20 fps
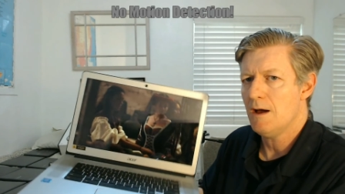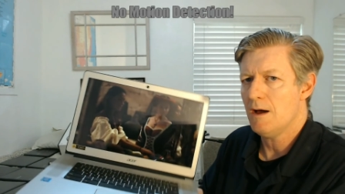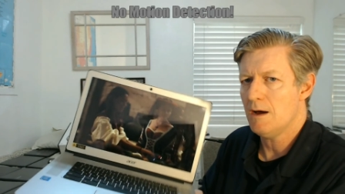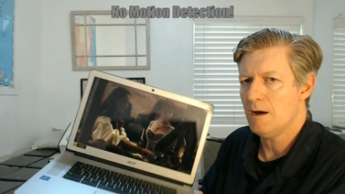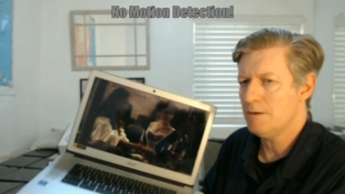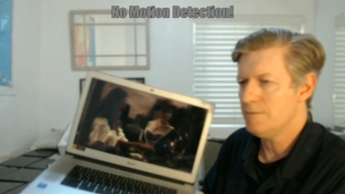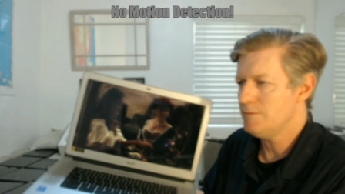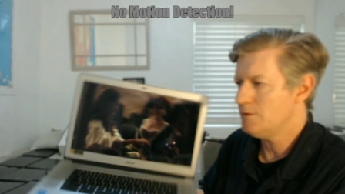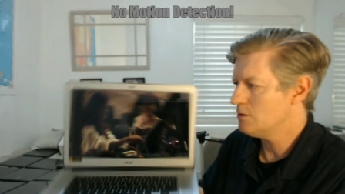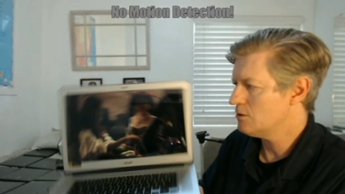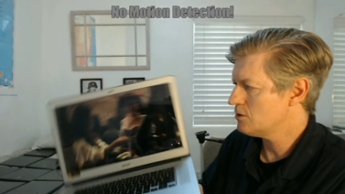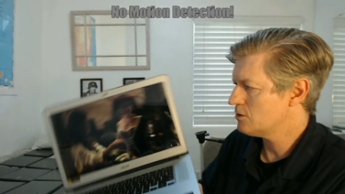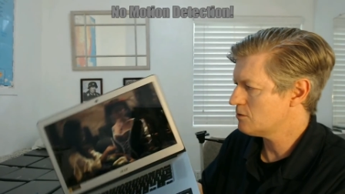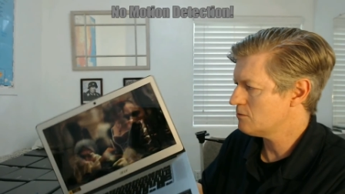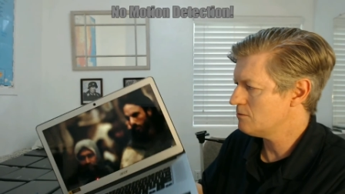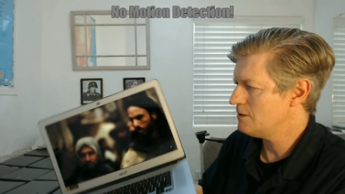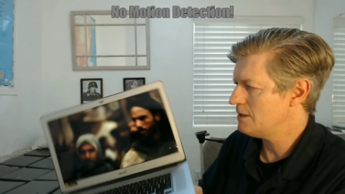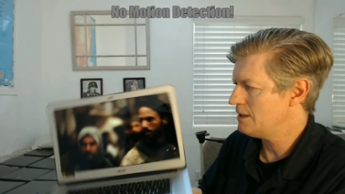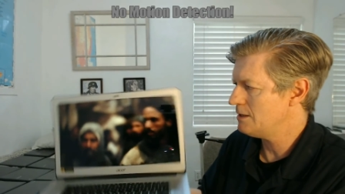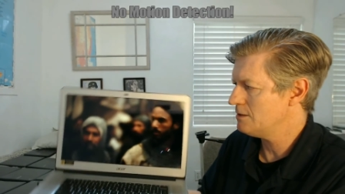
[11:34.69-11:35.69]
of your
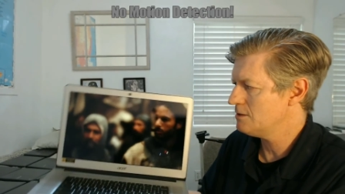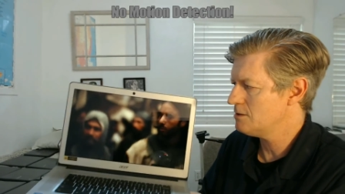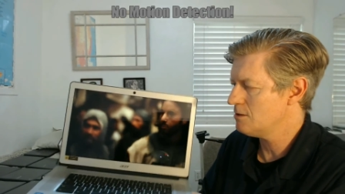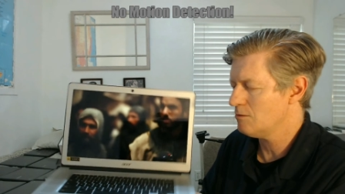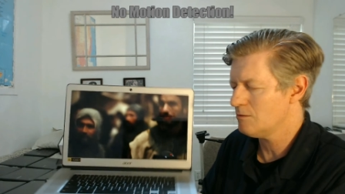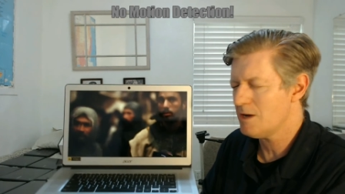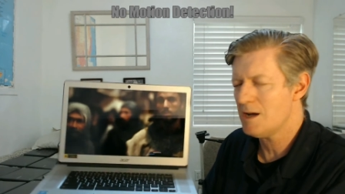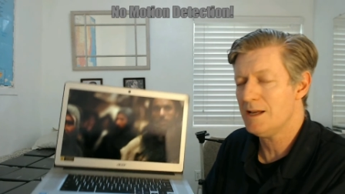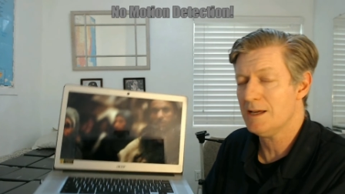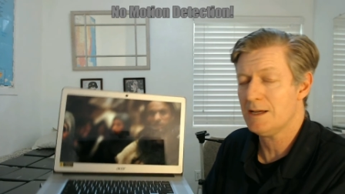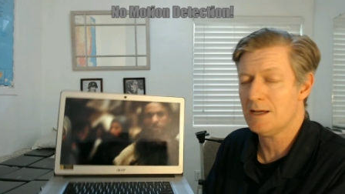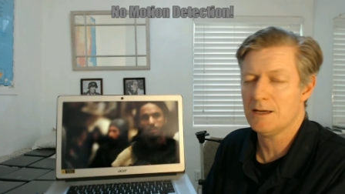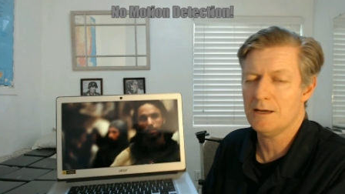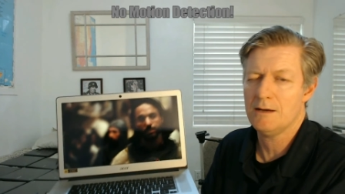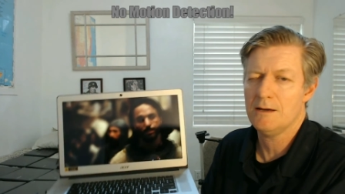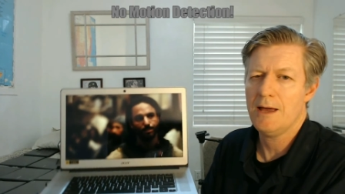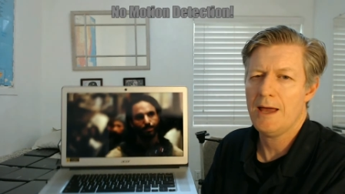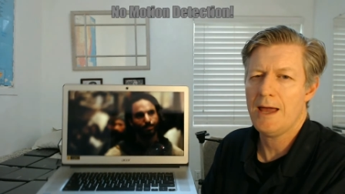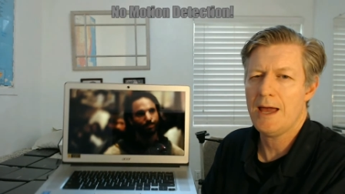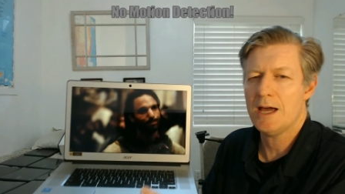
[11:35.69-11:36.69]
screen, so kind of like
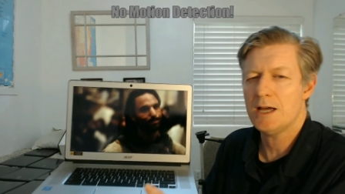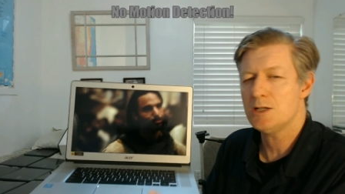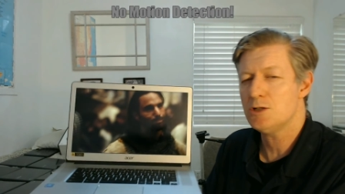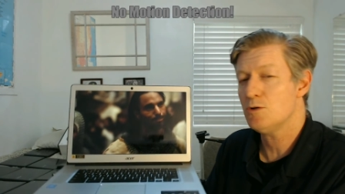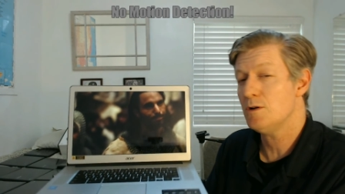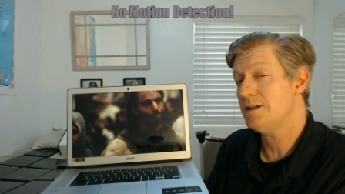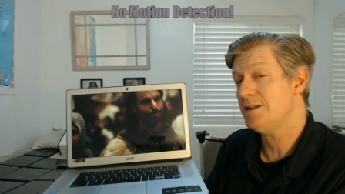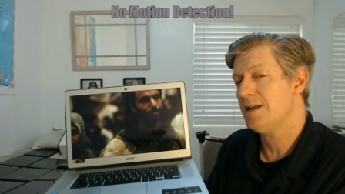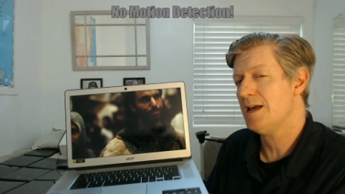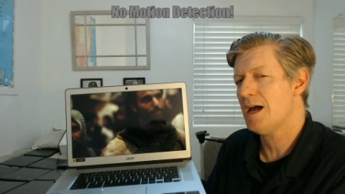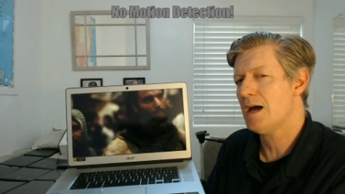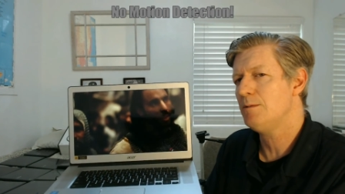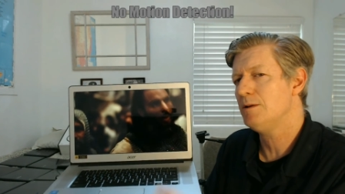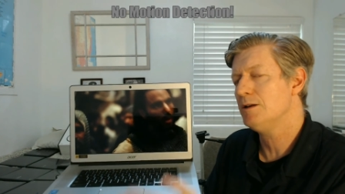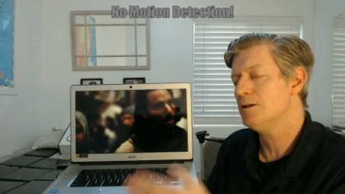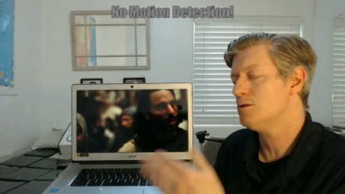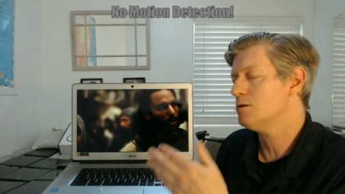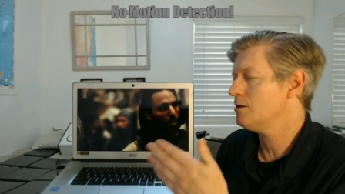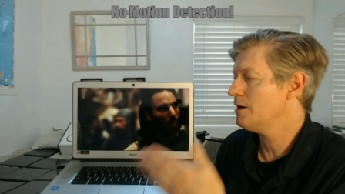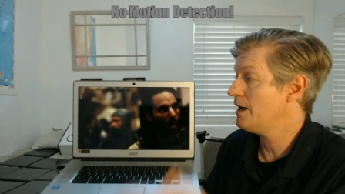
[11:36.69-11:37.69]
a Android
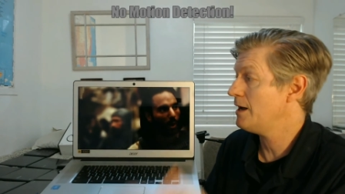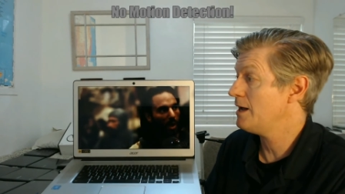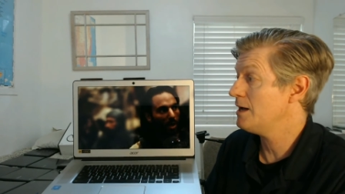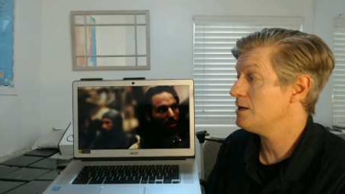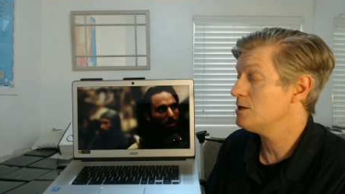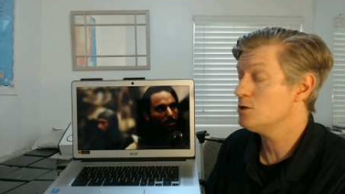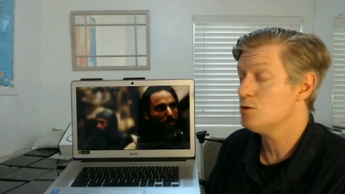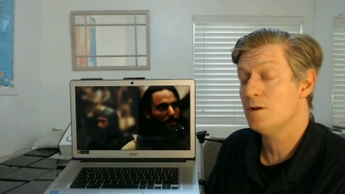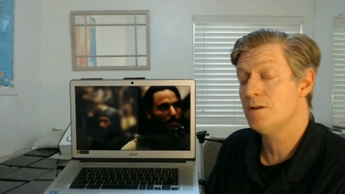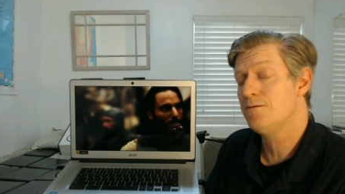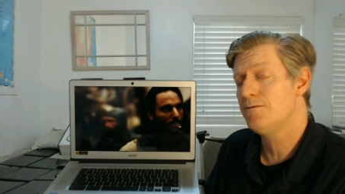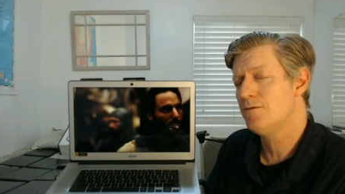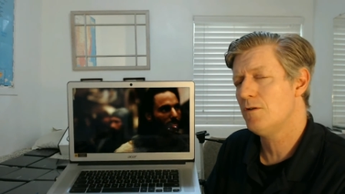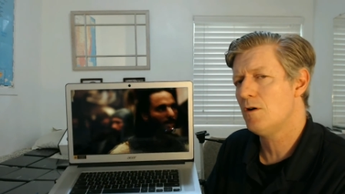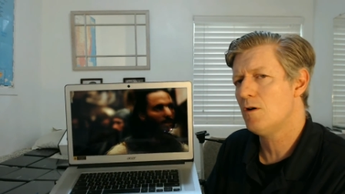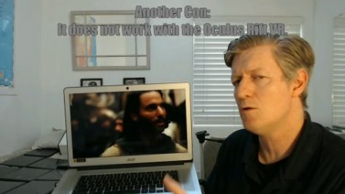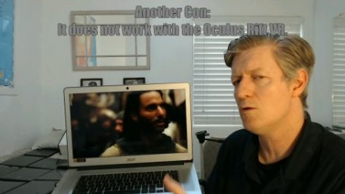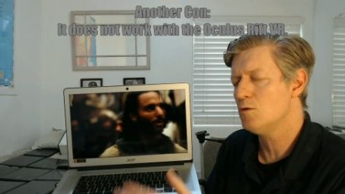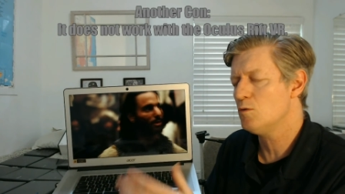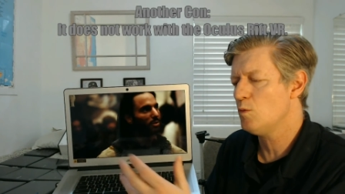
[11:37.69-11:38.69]
tablet or Android
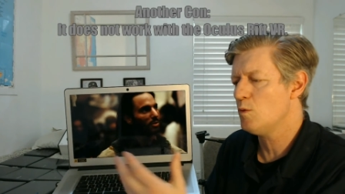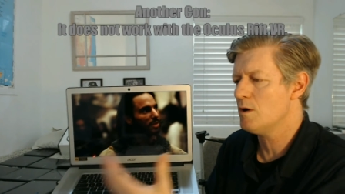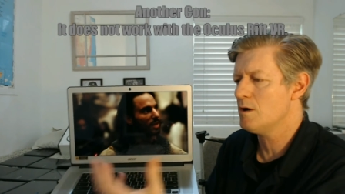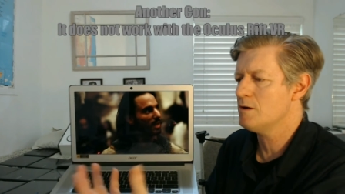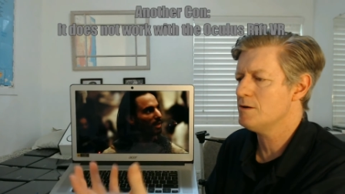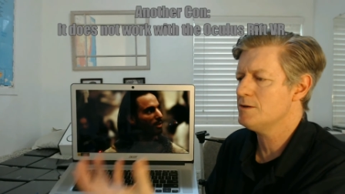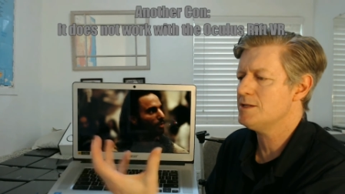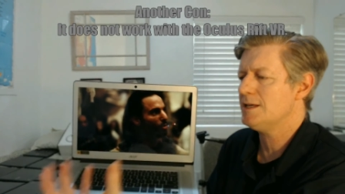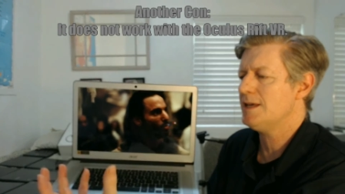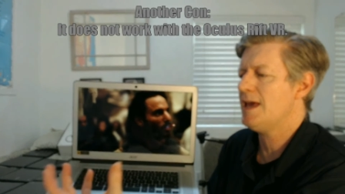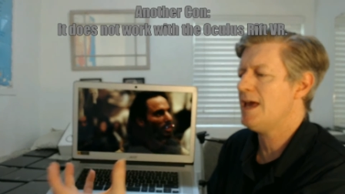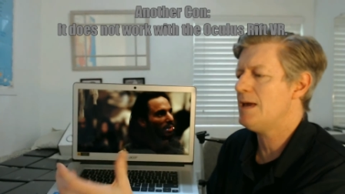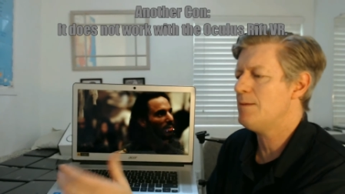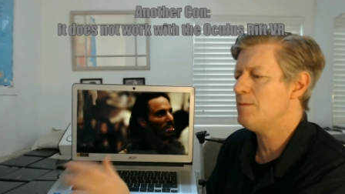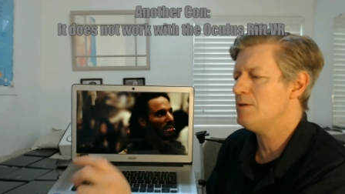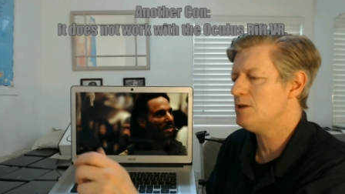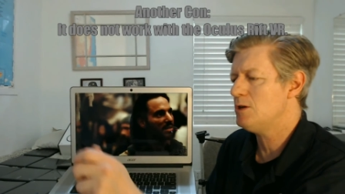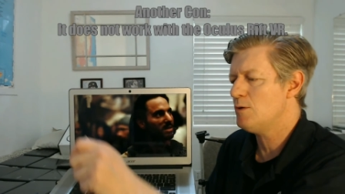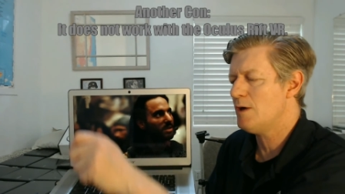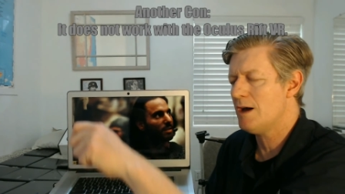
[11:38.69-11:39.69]
phone where it's a
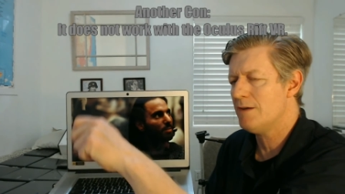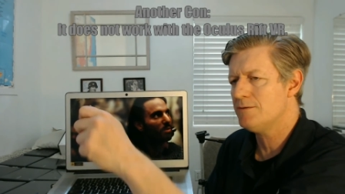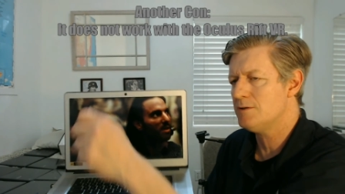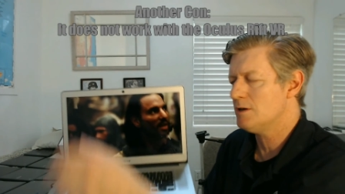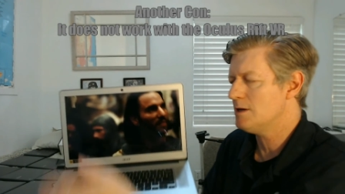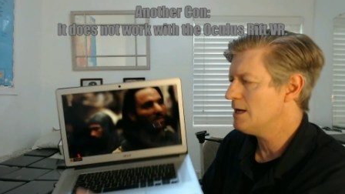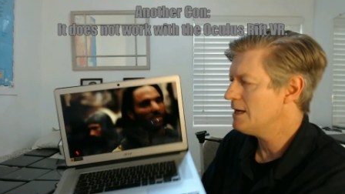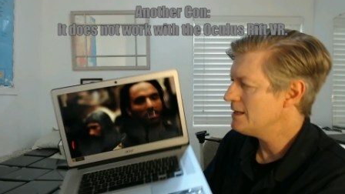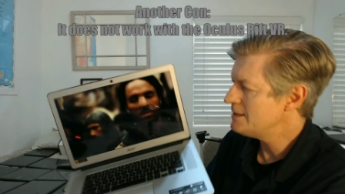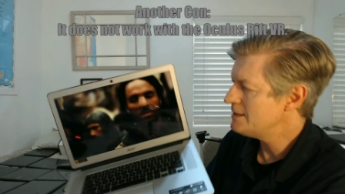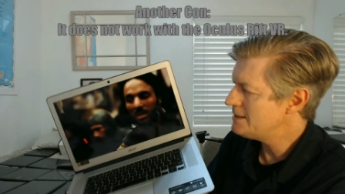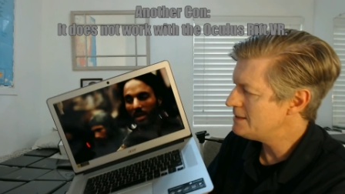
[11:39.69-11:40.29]
game and you have to